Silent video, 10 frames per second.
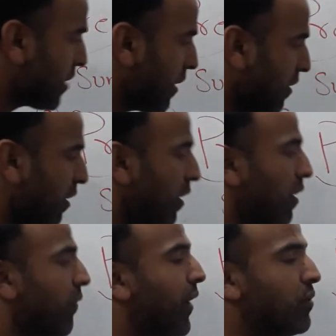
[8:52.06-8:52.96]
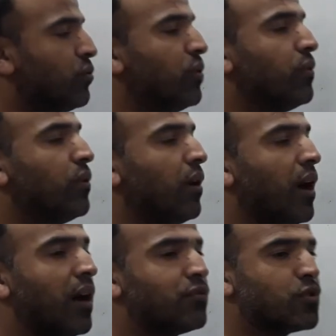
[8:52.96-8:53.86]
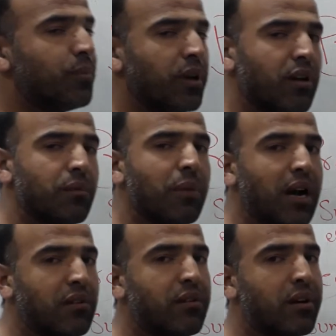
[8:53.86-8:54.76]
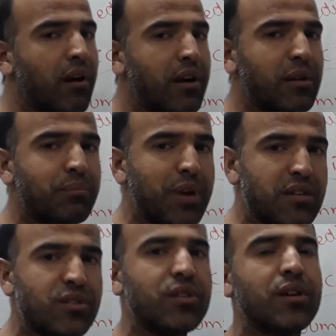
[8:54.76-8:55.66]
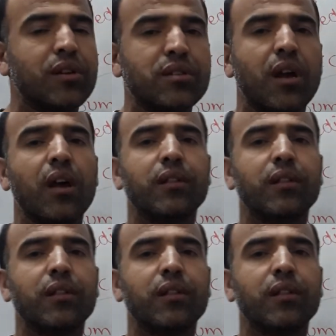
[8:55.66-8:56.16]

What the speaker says: thing that you have to bear in mind regarding Précis is